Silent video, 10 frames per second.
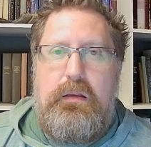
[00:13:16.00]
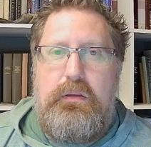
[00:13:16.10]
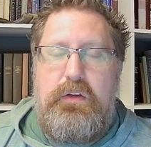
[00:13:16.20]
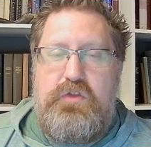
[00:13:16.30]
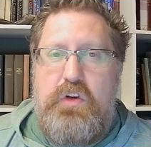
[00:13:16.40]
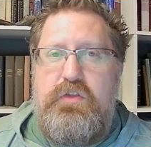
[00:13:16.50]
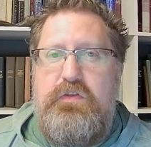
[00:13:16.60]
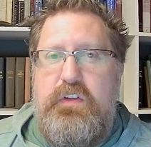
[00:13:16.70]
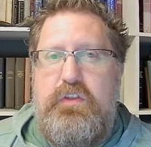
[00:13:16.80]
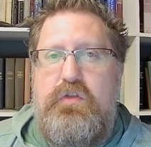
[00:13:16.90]
The Church of
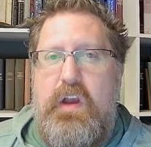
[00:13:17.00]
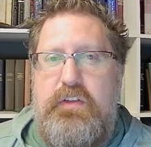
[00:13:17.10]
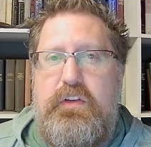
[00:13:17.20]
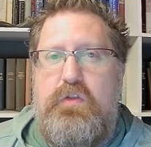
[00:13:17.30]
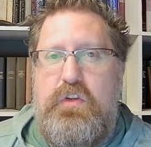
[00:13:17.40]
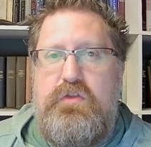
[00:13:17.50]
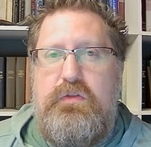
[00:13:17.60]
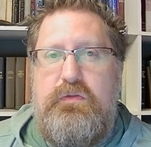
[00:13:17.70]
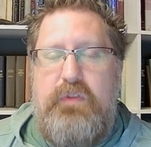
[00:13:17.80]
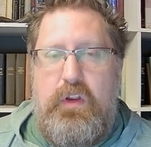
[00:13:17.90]
Jesus Christ and
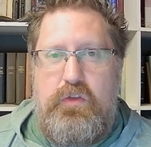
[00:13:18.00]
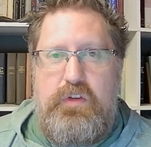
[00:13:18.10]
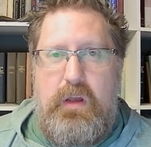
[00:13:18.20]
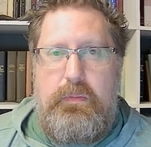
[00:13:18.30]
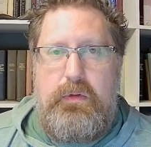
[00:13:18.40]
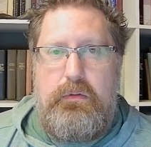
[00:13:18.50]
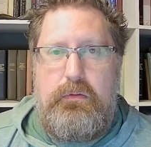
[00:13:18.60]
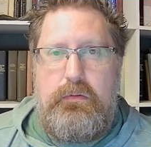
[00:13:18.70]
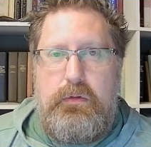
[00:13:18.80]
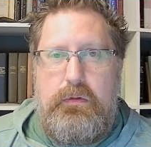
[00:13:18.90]
Christian Fellowship,
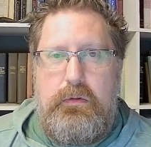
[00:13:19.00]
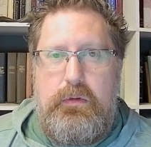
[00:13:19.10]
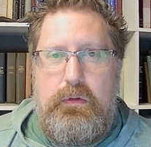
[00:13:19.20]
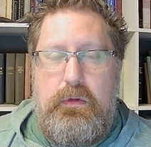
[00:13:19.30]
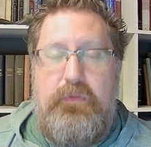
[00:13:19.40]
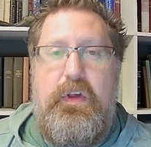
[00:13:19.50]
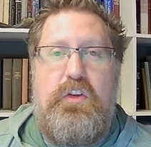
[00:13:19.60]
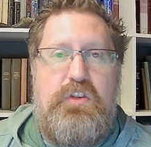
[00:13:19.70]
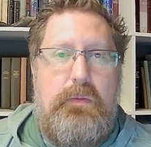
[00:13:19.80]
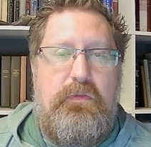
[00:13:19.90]
the
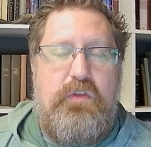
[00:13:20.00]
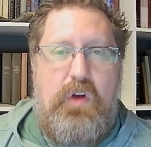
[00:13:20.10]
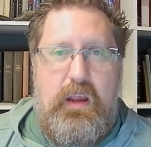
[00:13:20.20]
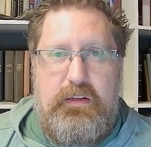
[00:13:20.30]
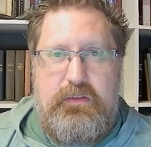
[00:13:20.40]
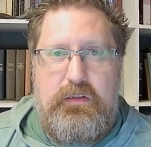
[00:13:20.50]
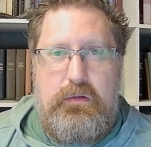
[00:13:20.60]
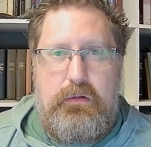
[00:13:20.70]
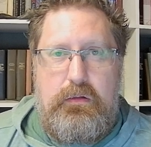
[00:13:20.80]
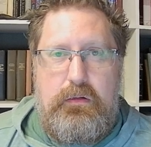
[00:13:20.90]
Fellowship of Christ,
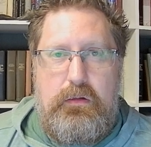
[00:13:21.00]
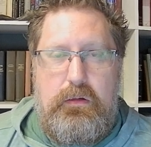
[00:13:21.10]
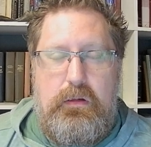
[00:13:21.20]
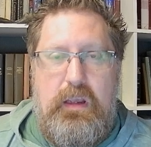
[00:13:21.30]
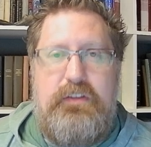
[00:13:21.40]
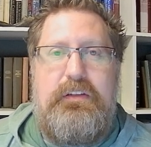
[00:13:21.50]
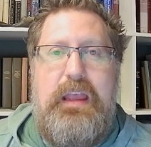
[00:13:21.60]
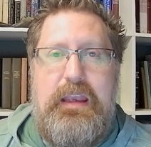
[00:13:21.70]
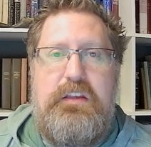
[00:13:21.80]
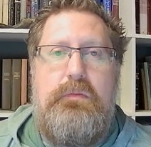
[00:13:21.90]
is an
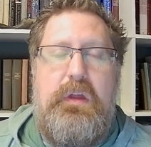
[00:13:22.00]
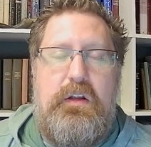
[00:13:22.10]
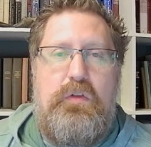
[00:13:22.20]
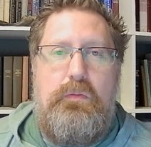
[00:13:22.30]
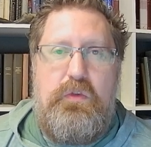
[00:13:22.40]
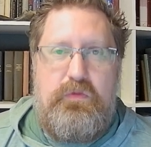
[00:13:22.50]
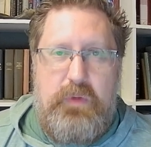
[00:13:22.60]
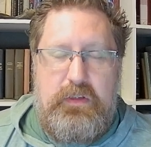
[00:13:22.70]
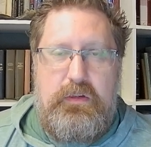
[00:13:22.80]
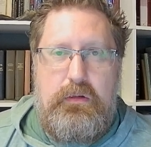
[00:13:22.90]
ecumenical movement.